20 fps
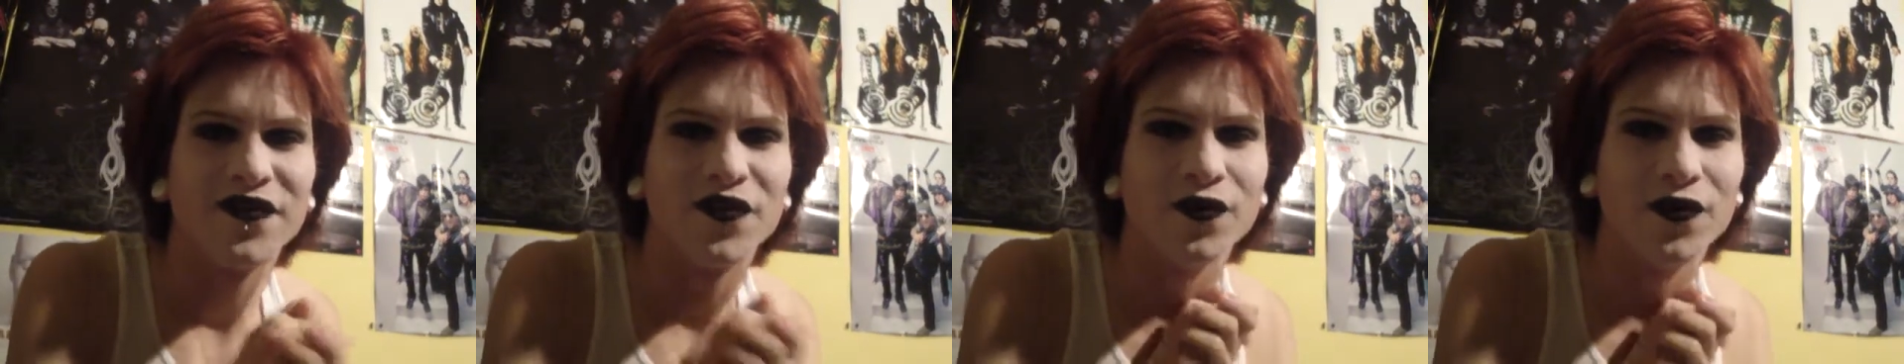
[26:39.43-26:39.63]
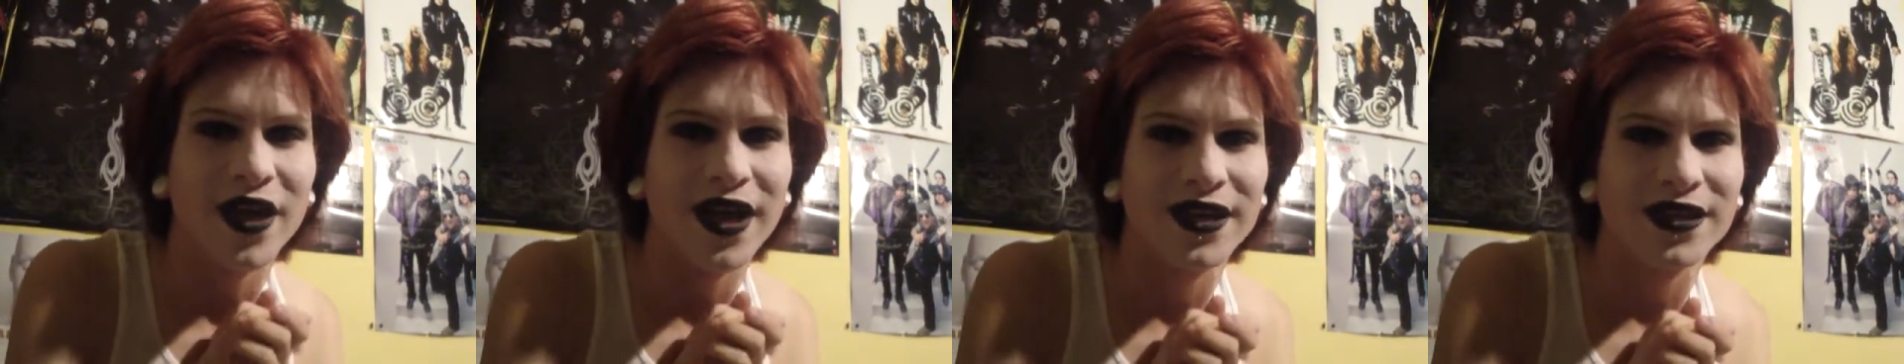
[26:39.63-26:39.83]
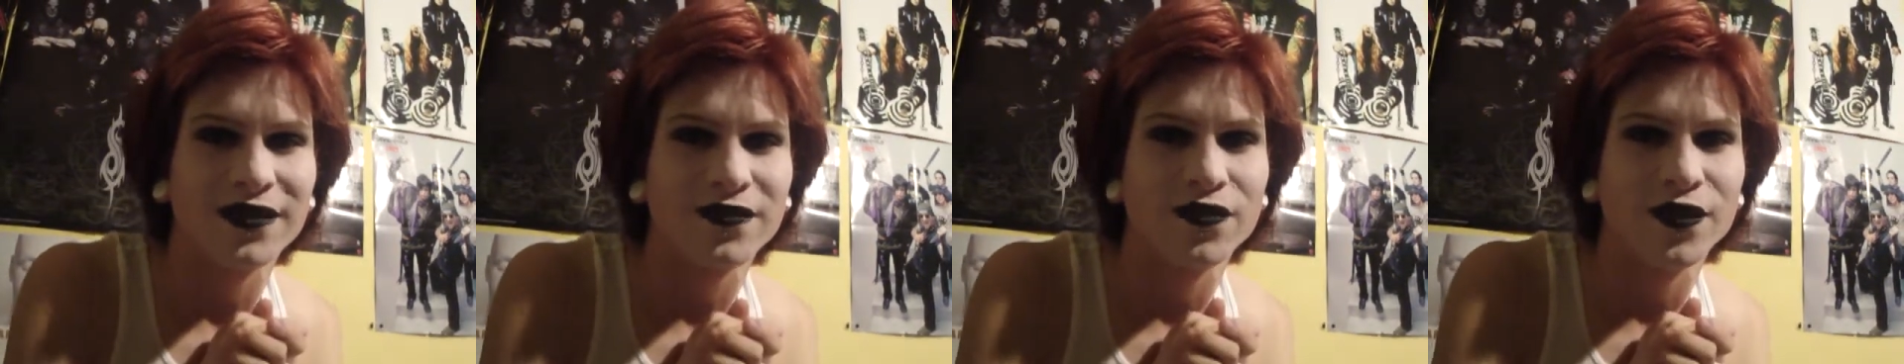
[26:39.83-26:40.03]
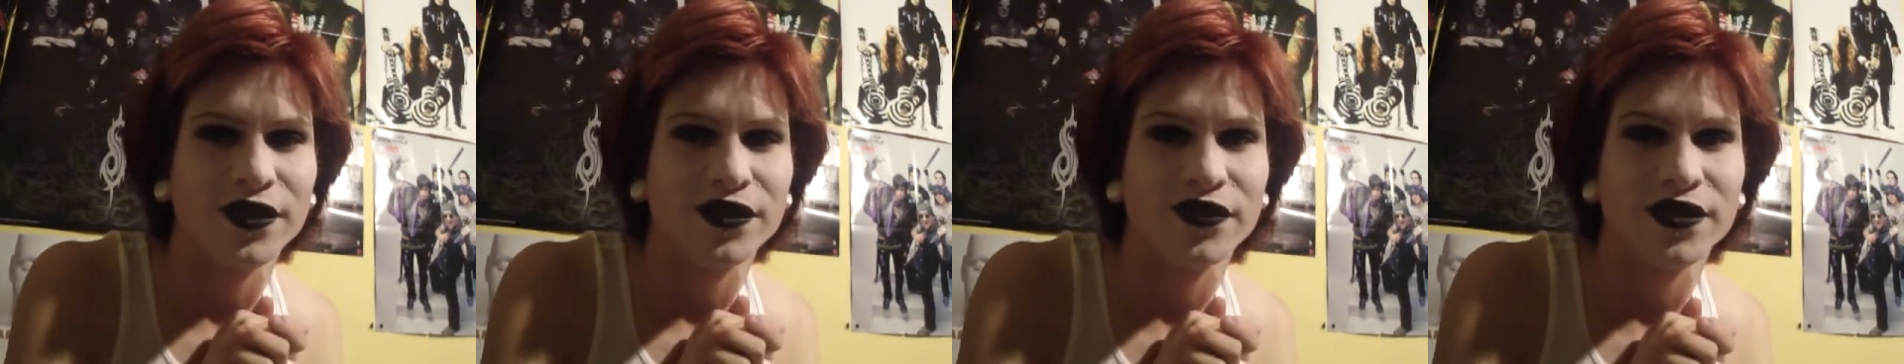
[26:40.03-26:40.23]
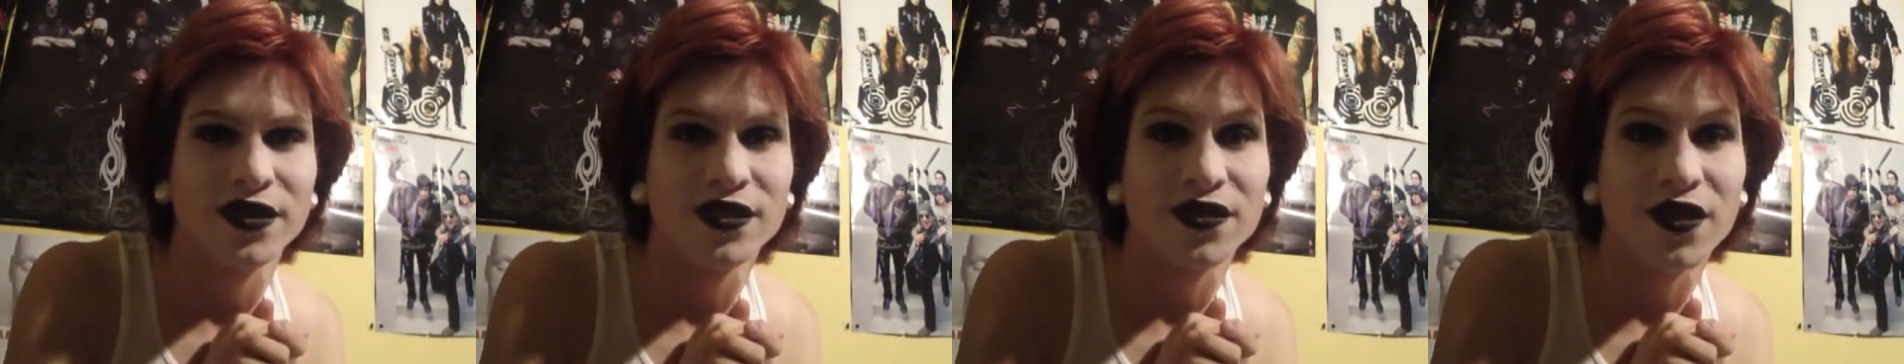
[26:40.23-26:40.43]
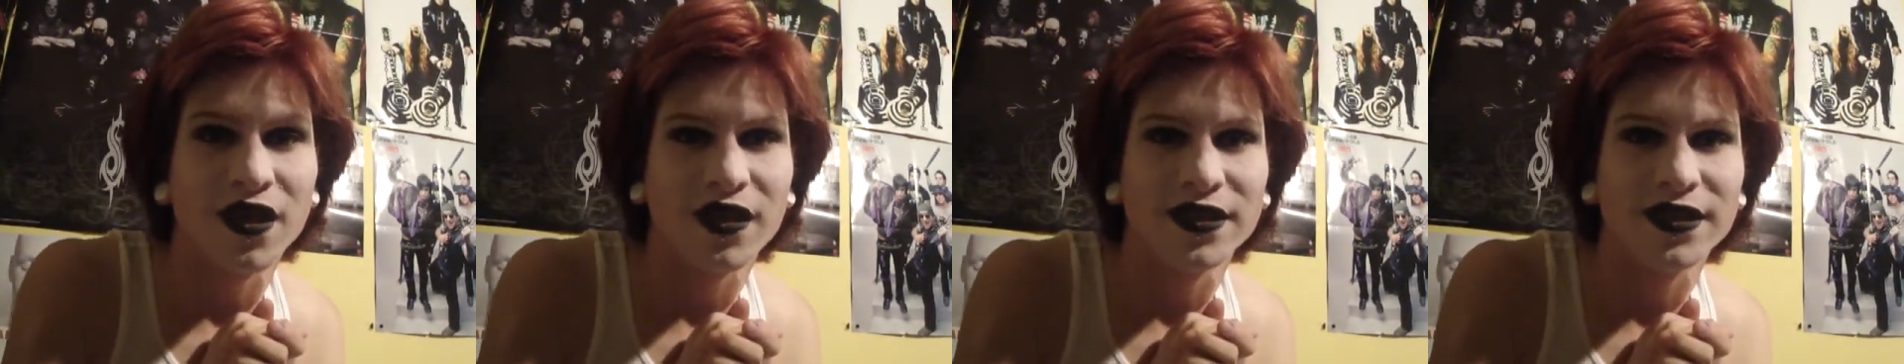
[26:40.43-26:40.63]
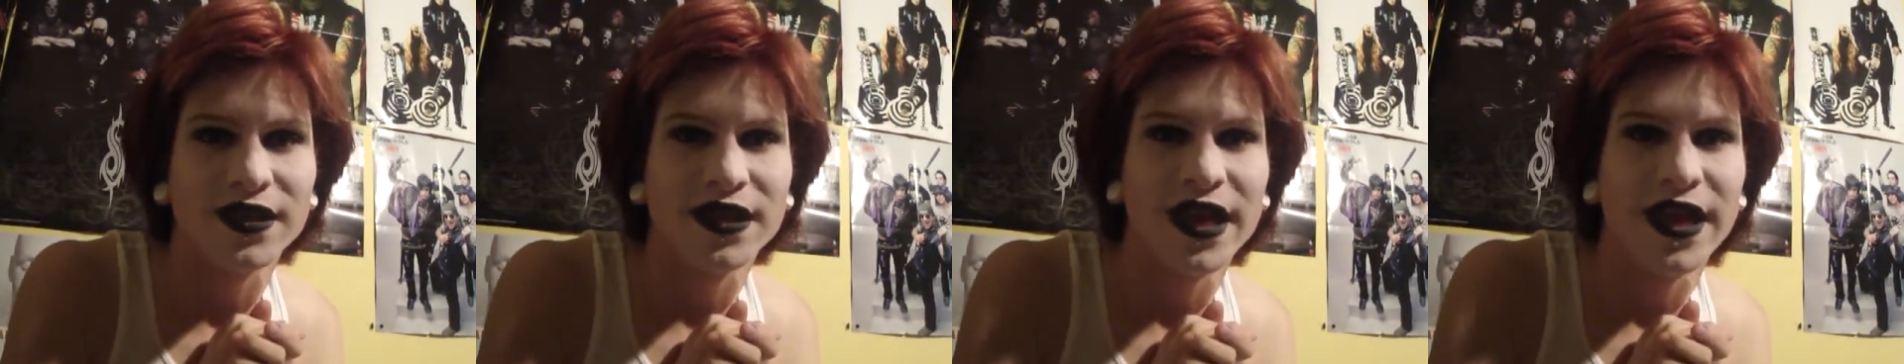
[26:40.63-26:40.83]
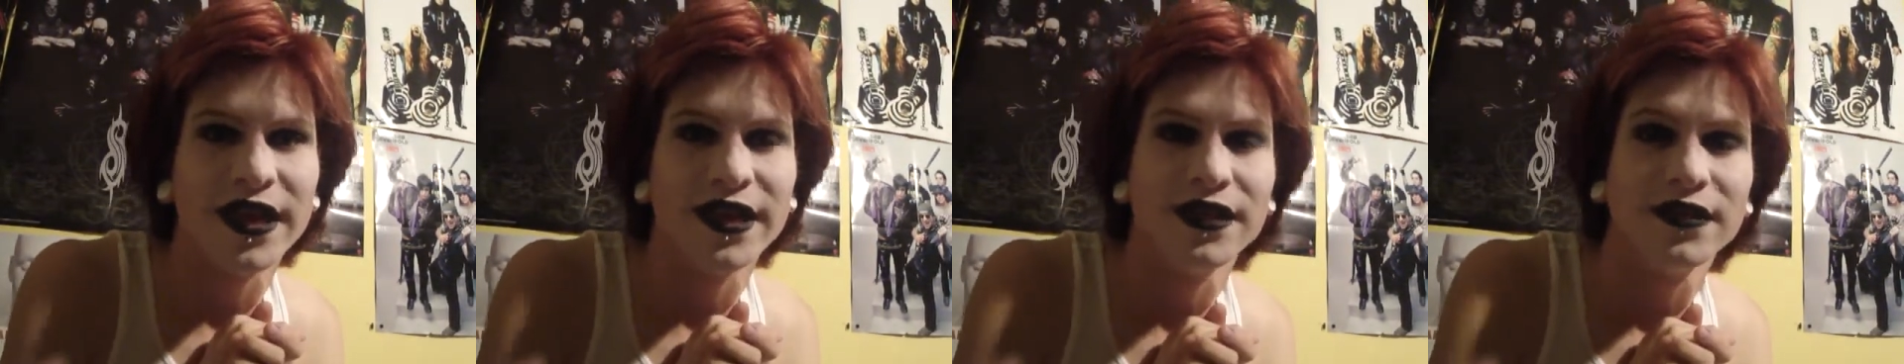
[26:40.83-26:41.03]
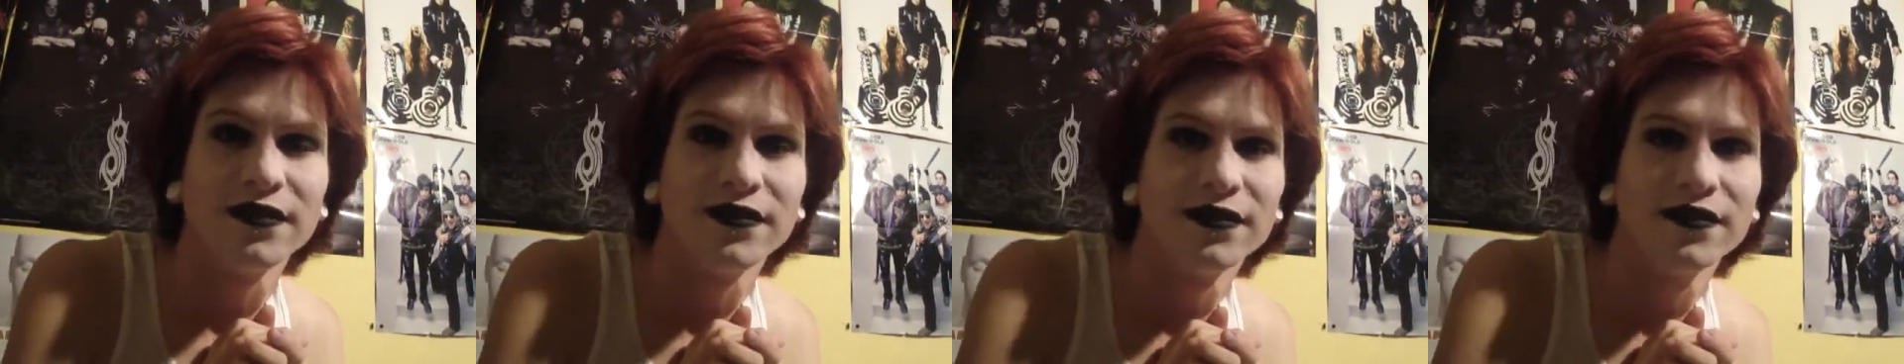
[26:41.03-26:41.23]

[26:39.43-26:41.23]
you liked what you just saw tonight,